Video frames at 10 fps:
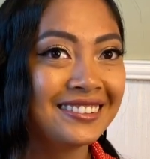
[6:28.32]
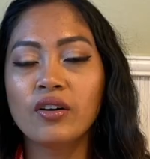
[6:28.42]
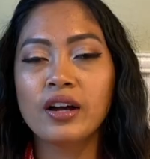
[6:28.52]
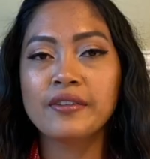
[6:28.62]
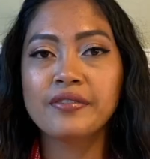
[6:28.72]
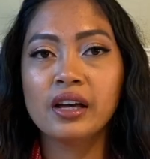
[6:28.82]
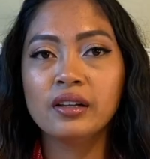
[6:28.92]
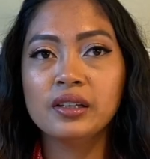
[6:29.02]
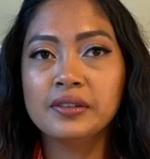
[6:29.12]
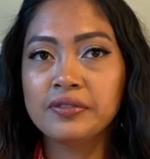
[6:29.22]
I
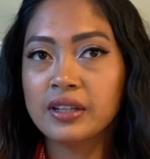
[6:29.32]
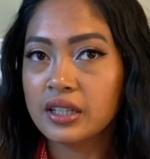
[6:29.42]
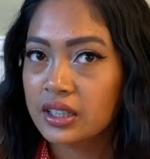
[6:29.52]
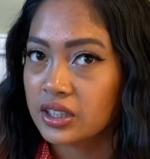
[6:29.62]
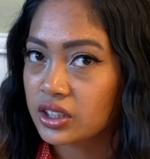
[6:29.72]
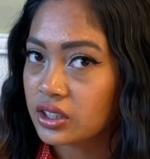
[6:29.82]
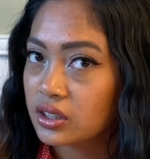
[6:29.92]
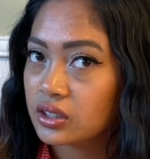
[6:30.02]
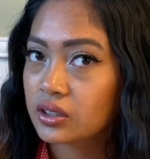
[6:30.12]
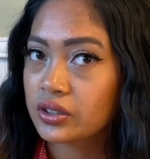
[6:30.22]
finally finished
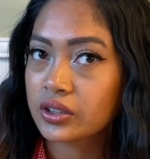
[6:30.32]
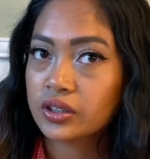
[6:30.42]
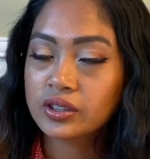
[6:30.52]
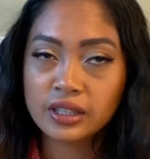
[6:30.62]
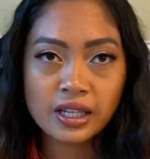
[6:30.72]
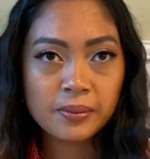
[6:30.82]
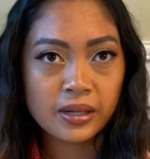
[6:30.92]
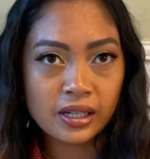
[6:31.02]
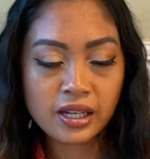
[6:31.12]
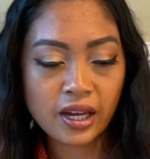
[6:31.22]
curling
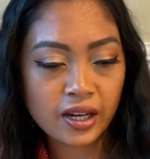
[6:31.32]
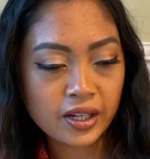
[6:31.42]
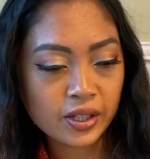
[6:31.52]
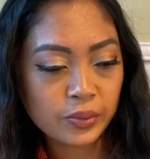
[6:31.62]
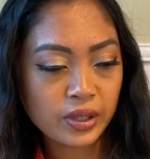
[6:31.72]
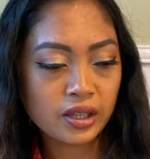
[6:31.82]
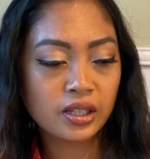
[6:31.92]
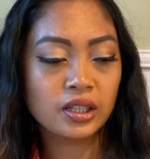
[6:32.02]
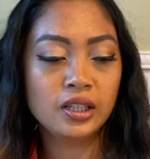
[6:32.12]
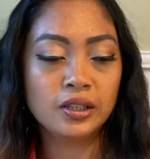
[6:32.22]
my hair with
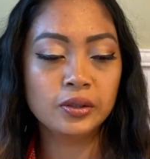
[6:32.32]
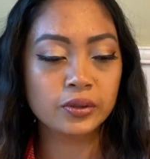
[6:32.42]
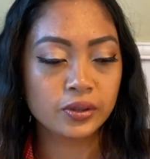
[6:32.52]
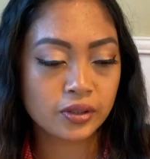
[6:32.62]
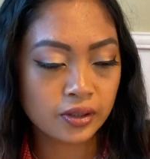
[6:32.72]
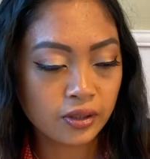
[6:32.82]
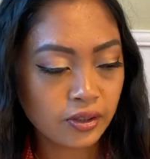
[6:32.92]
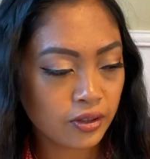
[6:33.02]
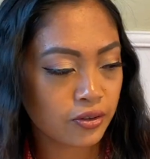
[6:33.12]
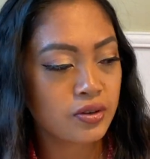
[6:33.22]
the Allure
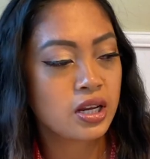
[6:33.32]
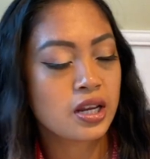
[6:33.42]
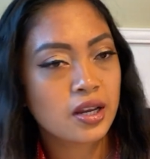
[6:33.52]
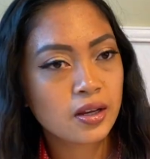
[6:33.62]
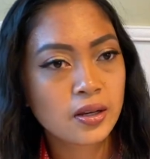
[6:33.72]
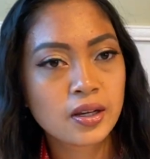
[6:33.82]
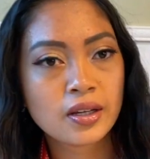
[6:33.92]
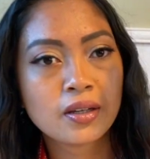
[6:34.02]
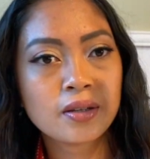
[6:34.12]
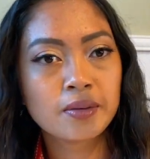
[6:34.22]
three
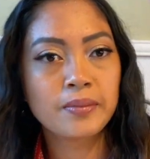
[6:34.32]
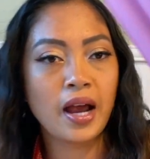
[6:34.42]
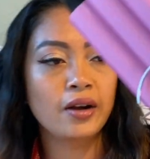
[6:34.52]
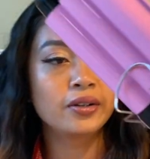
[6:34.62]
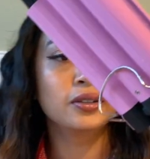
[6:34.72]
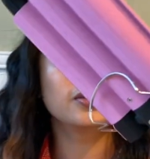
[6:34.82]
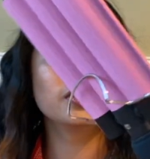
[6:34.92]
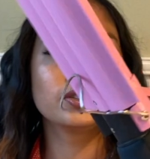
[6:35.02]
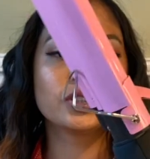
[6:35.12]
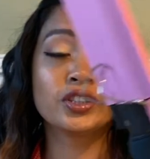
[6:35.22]
barrel
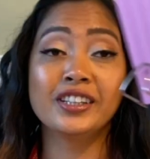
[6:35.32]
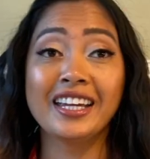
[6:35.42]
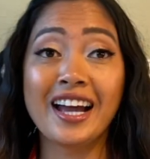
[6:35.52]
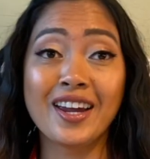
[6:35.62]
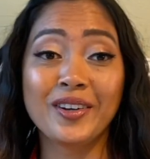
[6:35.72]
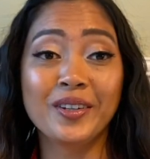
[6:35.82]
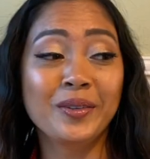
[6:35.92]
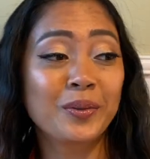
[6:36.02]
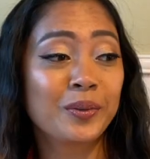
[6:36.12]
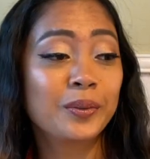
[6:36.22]
curling iron
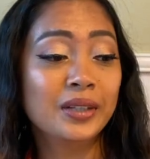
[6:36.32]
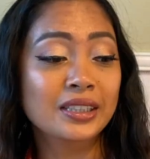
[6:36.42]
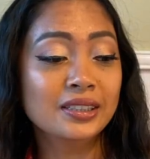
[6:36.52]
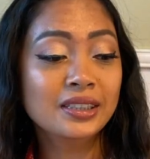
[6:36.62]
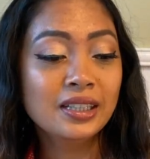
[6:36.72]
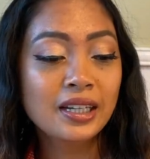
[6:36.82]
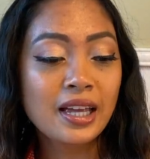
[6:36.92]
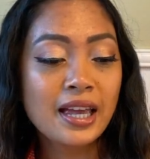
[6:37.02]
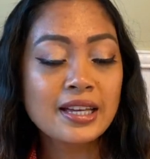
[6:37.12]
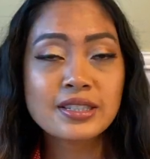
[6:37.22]
one.
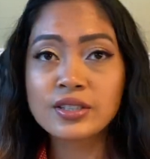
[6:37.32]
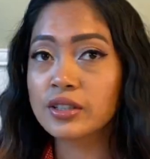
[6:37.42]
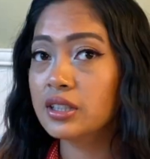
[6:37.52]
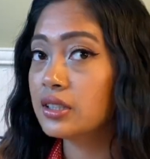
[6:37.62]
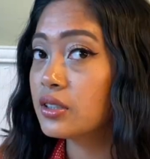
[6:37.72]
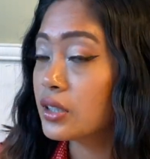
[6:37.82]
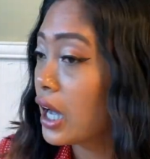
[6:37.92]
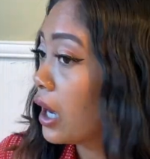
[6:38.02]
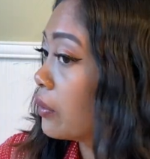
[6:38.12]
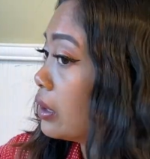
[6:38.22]
So this is
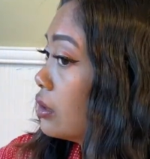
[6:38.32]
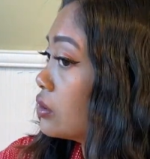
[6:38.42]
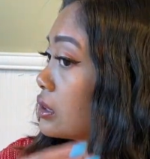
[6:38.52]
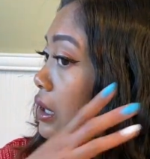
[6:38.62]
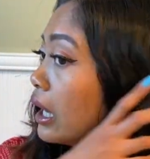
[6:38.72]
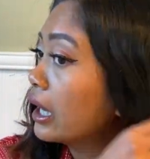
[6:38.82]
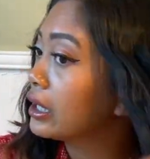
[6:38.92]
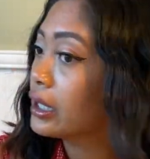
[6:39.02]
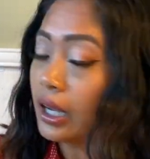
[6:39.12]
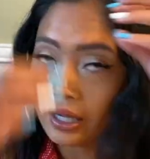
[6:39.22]
how it looks like.
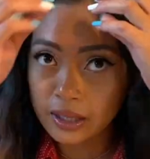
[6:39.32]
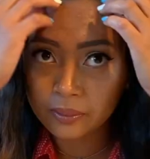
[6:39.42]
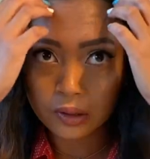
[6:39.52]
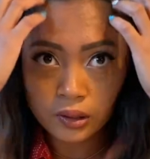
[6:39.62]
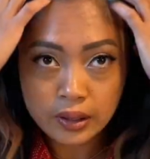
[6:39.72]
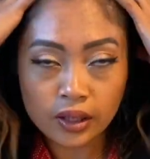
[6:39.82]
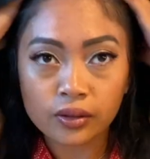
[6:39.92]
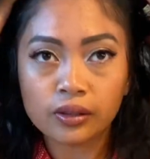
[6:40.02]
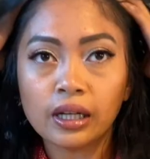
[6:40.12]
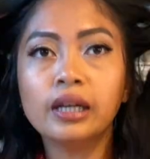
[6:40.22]
I am going to
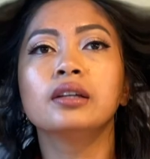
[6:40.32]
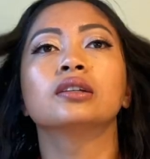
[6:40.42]
like,